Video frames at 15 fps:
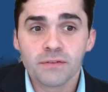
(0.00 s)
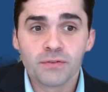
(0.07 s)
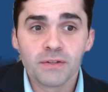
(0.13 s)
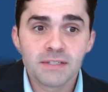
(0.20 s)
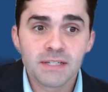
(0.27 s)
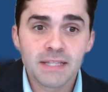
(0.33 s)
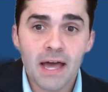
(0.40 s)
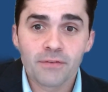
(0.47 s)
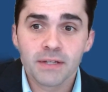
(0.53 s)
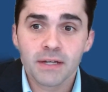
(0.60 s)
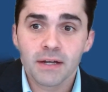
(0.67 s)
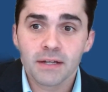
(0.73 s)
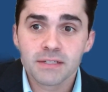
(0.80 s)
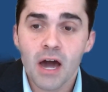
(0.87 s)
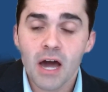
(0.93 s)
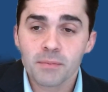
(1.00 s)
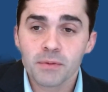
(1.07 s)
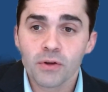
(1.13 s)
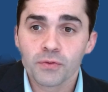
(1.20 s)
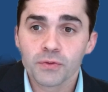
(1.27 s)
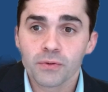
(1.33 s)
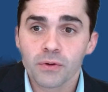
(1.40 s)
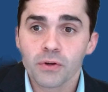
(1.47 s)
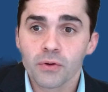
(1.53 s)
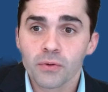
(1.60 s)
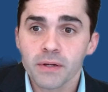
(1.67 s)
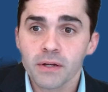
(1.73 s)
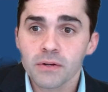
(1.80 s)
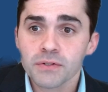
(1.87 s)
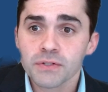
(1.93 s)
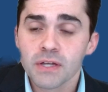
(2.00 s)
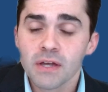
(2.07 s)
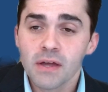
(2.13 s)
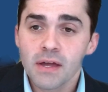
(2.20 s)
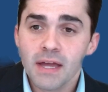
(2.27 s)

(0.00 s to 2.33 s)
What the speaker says: didn't have the autonomy over their own careers.